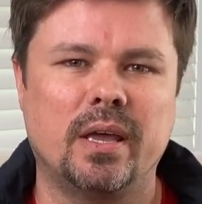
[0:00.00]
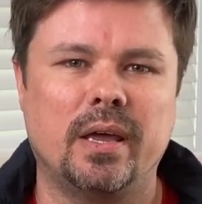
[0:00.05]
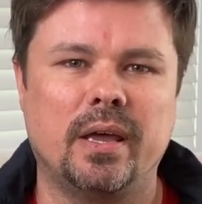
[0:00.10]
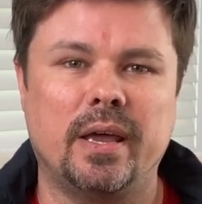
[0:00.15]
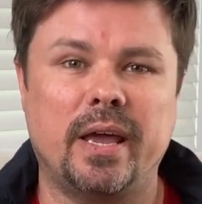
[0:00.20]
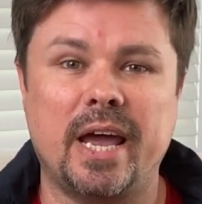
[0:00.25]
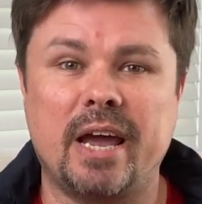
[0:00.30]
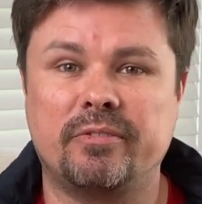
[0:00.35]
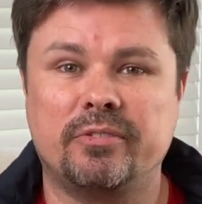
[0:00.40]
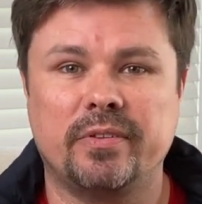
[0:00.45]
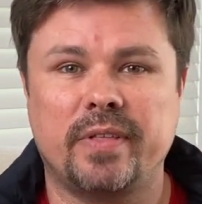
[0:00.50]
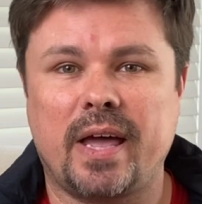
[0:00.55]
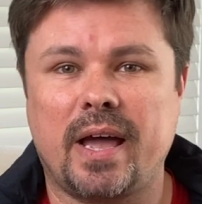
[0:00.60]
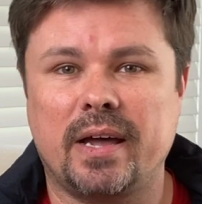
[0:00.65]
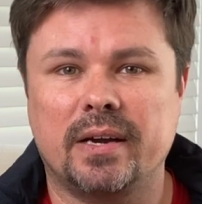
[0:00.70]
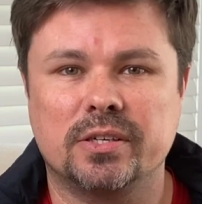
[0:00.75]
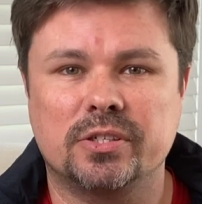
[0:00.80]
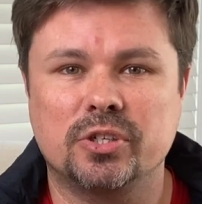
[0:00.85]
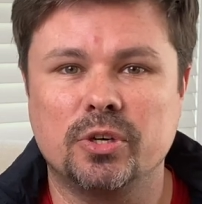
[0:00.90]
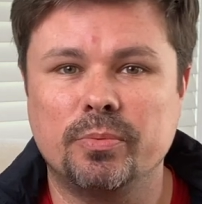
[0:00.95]
After
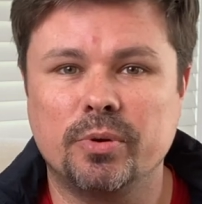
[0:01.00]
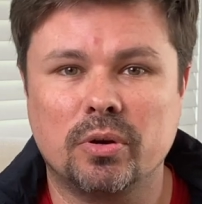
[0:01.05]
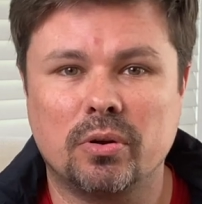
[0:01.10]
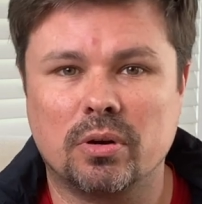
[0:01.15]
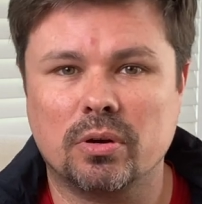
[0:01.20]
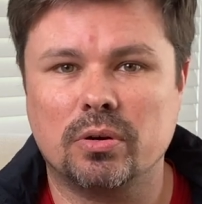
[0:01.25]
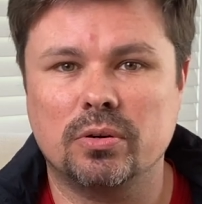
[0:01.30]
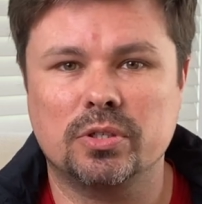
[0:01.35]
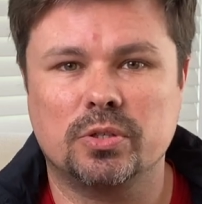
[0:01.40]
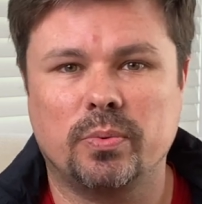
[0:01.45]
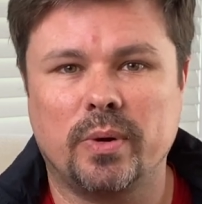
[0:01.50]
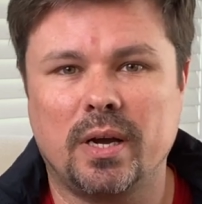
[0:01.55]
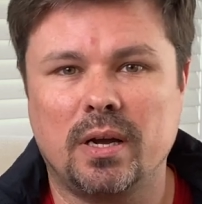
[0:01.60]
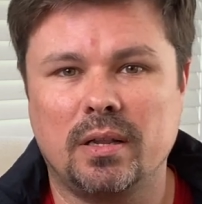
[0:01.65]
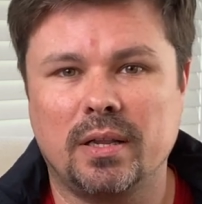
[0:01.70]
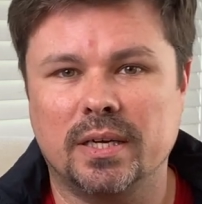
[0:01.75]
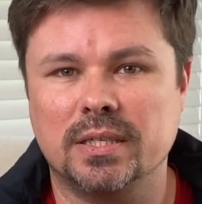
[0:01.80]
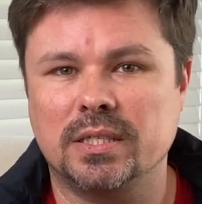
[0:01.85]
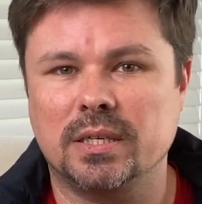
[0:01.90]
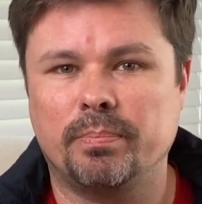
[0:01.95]
that, assuming all goes
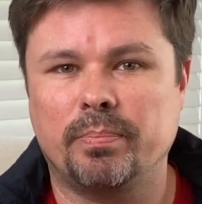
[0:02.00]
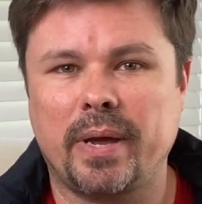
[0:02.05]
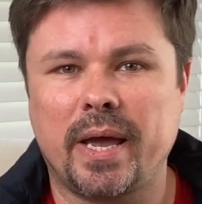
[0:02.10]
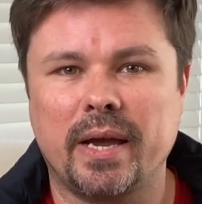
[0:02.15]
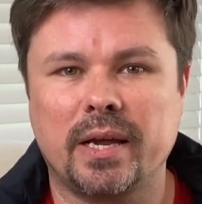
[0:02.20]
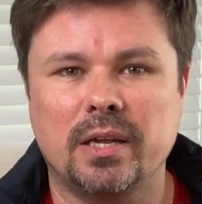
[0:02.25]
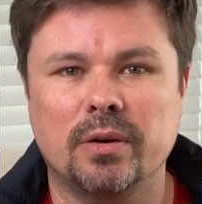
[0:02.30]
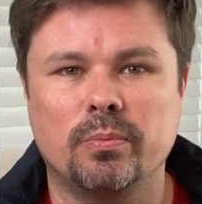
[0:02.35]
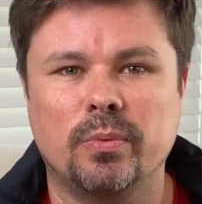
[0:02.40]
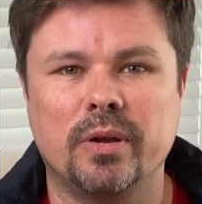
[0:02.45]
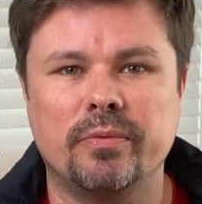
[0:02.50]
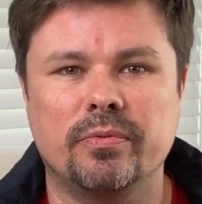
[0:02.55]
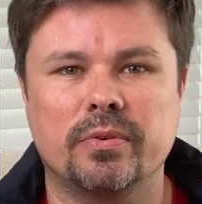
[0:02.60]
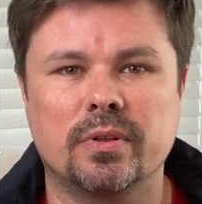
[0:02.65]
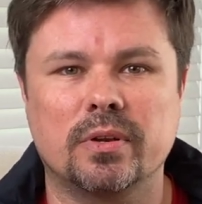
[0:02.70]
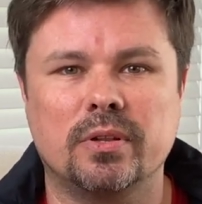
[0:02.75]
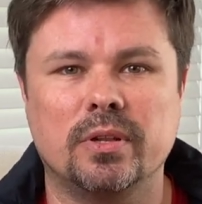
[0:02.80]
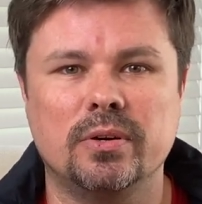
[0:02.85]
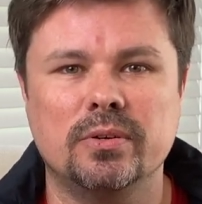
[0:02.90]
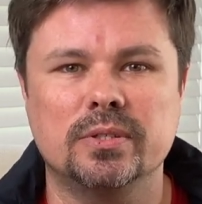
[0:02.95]
well, I sit back and wait for
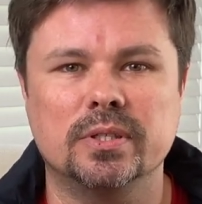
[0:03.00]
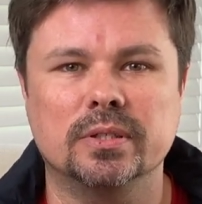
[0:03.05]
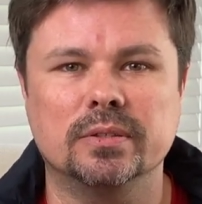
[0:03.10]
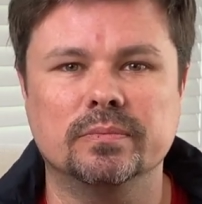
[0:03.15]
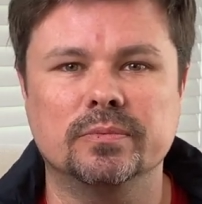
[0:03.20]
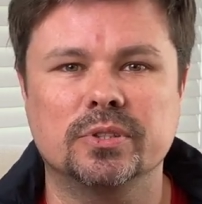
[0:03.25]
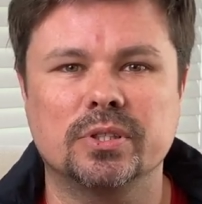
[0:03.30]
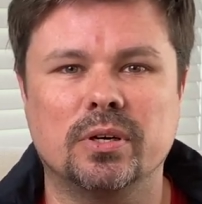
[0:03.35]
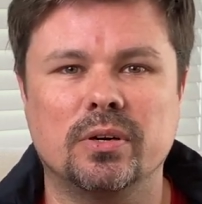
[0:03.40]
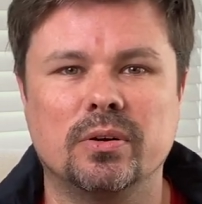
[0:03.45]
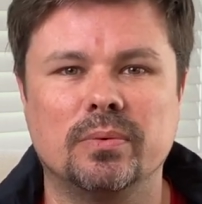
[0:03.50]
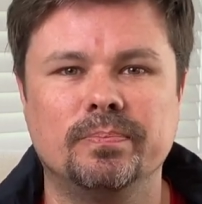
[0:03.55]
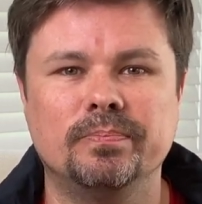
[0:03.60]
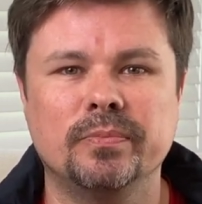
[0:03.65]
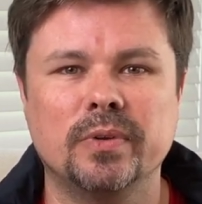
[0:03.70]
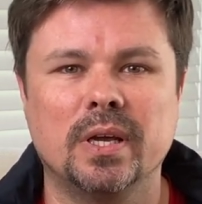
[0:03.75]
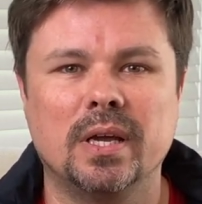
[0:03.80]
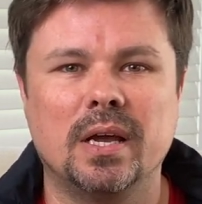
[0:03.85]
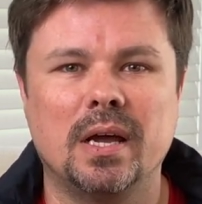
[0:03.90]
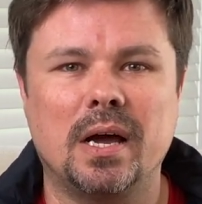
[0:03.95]
the closing. So
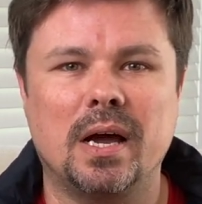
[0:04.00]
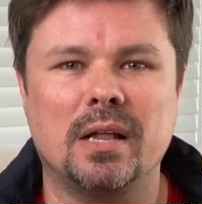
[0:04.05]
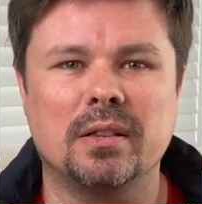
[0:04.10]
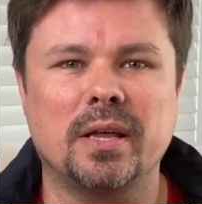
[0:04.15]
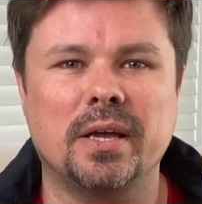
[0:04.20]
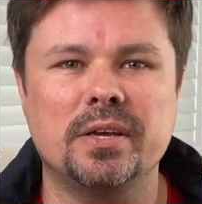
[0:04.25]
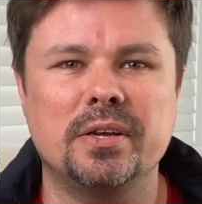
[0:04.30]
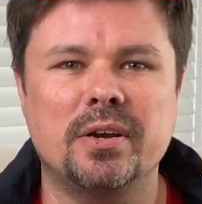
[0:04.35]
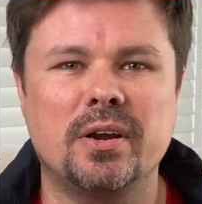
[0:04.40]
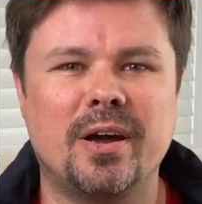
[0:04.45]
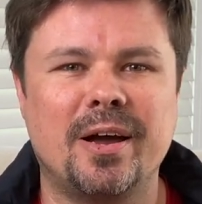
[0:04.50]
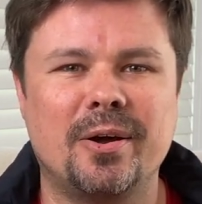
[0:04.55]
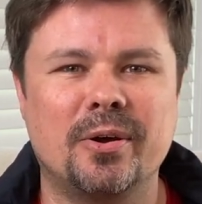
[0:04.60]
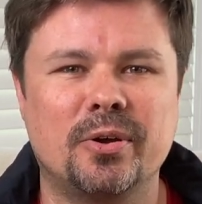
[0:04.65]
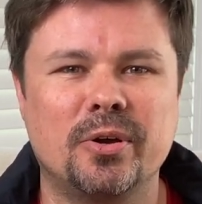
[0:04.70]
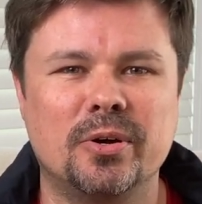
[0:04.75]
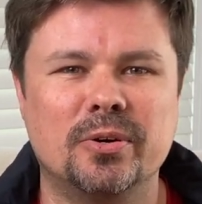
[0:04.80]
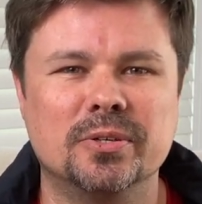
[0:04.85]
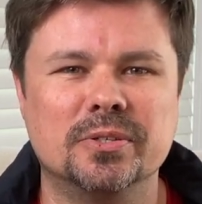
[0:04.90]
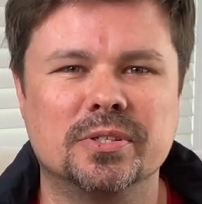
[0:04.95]
I'll let you know how it
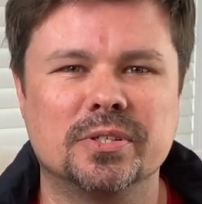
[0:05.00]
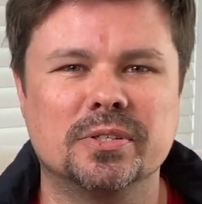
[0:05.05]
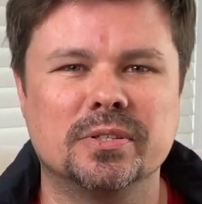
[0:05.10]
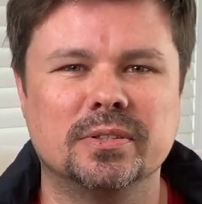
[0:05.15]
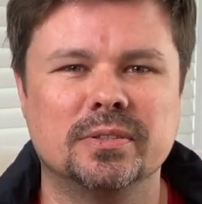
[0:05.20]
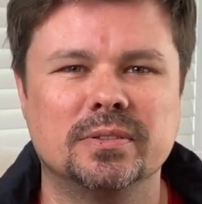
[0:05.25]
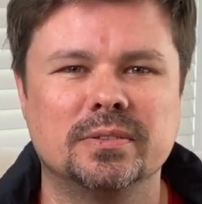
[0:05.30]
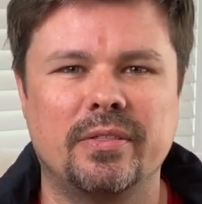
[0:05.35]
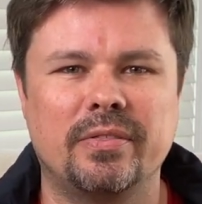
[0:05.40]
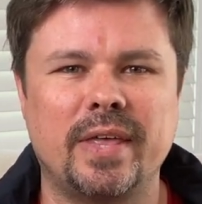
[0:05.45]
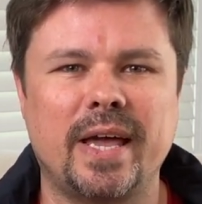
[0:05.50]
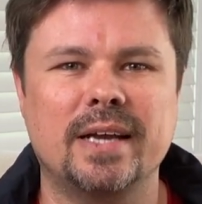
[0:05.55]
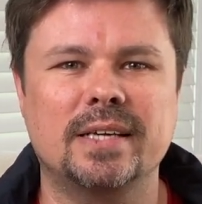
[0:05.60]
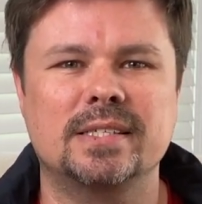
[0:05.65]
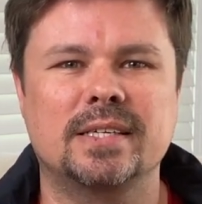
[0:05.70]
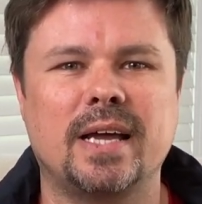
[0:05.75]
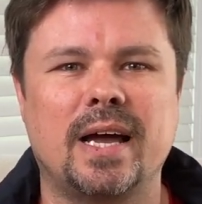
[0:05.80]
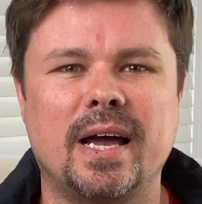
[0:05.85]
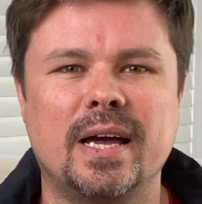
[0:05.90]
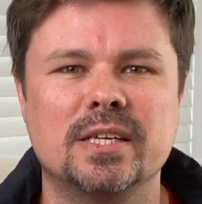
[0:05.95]
goes.
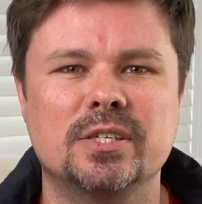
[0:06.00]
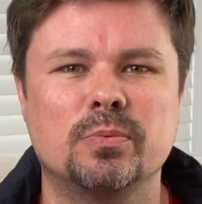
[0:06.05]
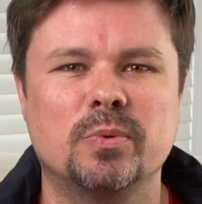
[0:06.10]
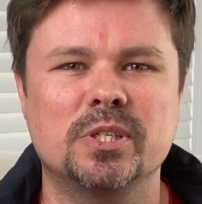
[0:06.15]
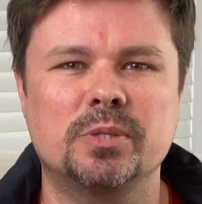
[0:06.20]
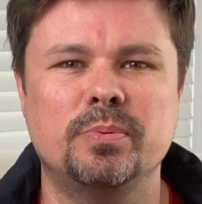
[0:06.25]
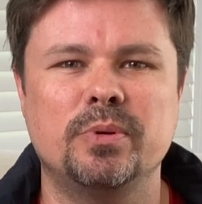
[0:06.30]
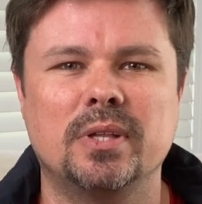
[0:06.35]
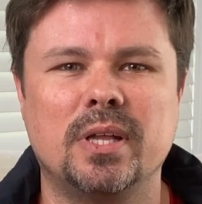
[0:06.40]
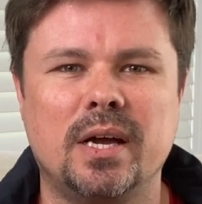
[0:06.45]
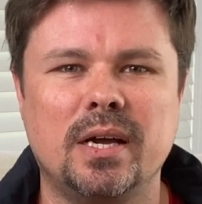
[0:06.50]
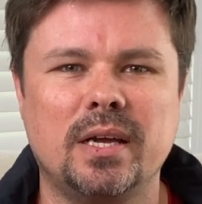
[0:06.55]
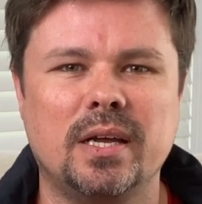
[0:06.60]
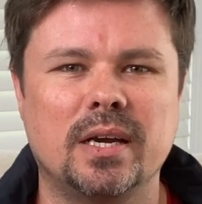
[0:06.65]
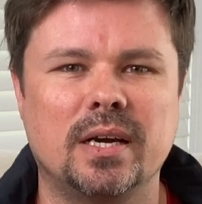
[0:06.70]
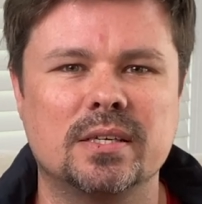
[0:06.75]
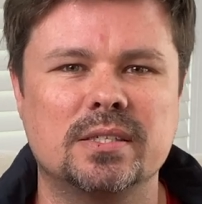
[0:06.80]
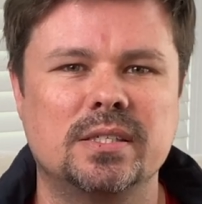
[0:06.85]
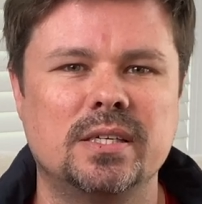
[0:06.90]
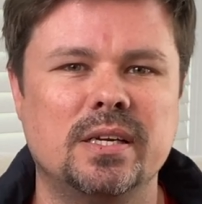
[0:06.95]
Thanks guys, wish me luck,
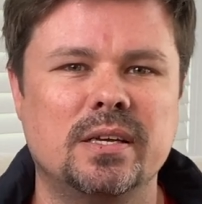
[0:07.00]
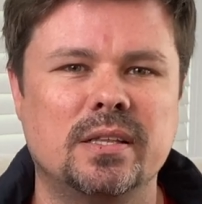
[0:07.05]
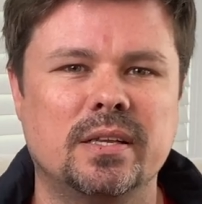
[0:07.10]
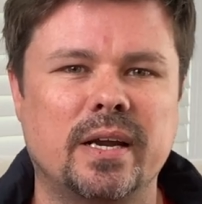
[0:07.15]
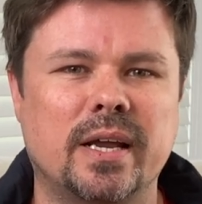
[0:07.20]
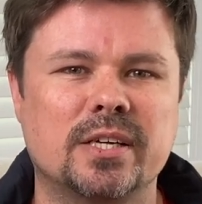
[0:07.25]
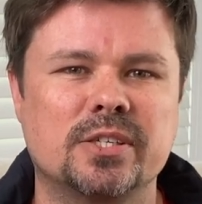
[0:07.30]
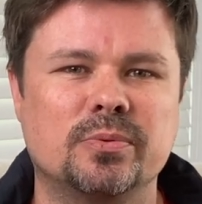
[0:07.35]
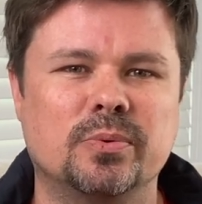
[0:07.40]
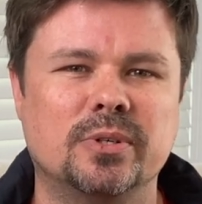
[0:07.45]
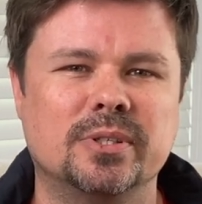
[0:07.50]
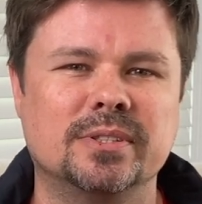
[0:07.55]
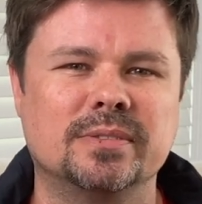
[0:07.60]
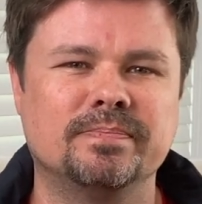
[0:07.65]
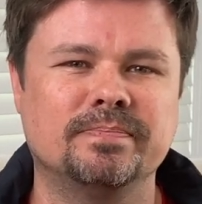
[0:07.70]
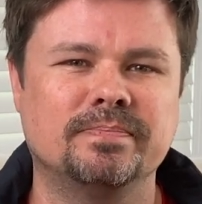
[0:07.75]
and I'll see you in the next one.